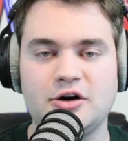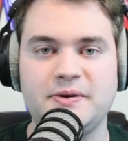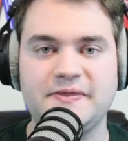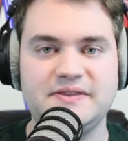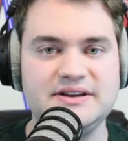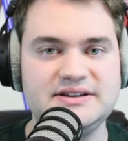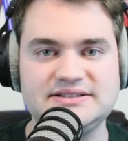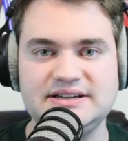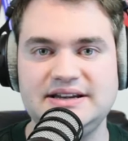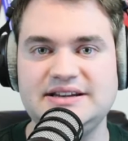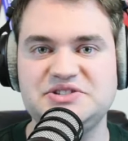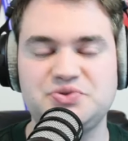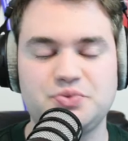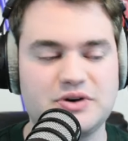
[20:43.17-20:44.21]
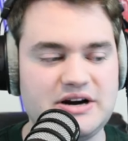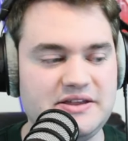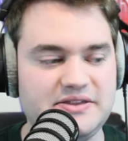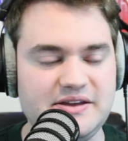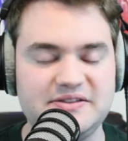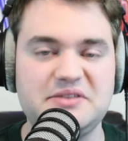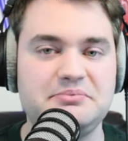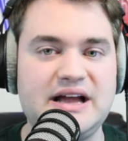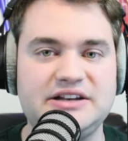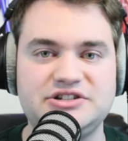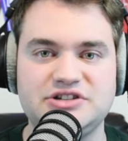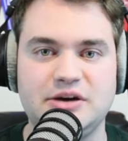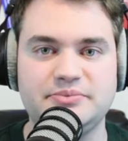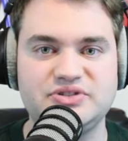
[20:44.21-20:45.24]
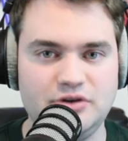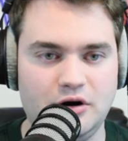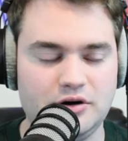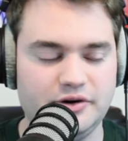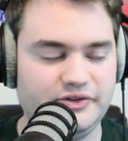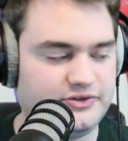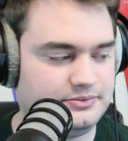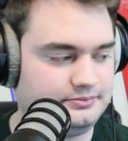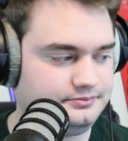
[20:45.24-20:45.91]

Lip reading: but this is where I think the matchup starts.